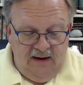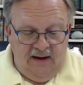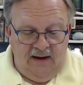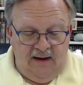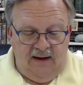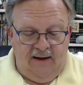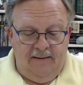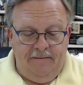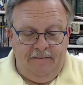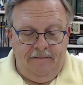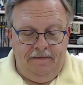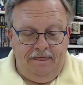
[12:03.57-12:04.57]
But
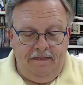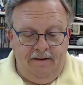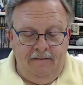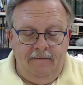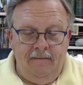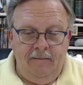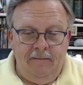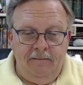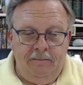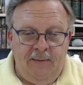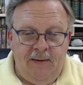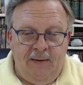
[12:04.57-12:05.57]

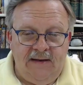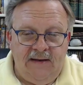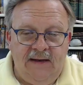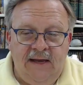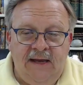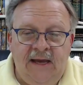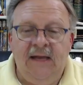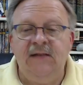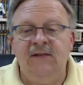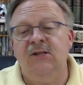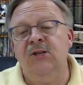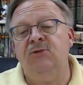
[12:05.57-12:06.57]
it
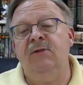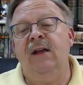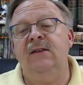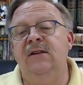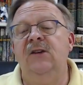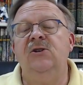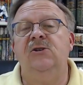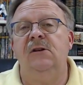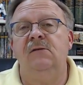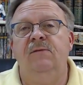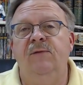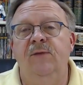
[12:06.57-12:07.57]
is the
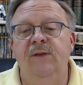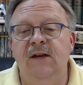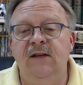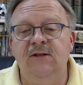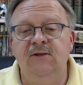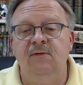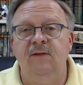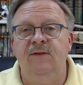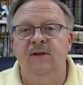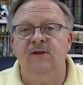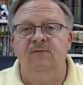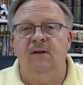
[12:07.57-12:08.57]
transition for the history of
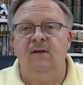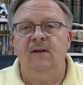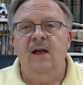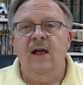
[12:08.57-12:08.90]
Israel.